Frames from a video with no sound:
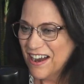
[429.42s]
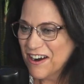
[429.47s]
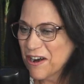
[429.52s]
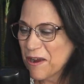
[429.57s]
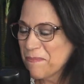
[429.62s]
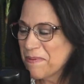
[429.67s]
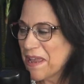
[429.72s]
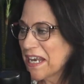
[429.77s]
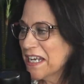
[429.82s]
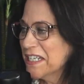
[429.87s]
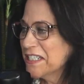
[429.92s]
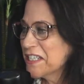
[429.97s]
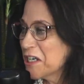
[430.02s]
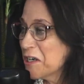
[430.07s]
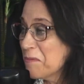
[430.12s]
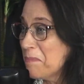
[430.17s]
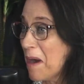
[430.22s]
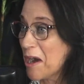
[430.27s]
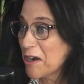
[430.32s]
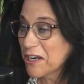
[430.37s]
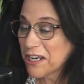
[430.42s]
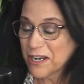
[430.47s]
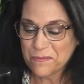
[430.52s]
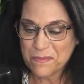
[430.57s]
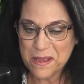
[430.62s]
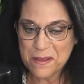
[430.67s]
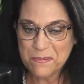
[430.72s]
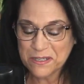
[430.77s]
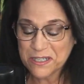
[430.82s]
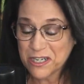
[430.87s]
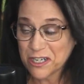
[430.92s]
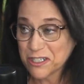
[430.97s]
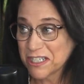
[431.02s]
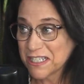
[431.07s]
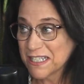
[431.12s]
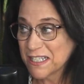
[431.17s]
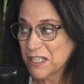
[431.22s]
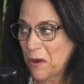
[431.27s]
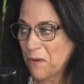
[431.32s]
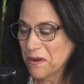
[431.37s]
Or I'll be at a dinner party or people are
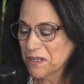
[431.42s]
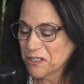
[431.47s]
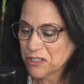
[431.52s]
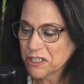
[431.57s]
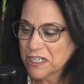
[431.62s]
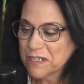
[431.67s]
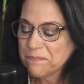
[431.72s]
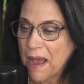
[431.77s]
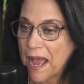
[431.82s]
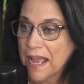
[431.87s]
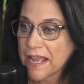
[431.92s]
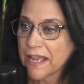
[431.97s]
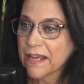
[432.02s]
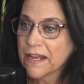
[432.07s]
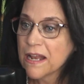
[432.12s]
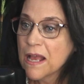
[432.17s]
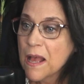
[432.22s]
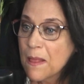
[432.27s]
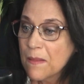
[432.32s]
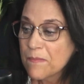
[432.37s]
just so intrigued by it.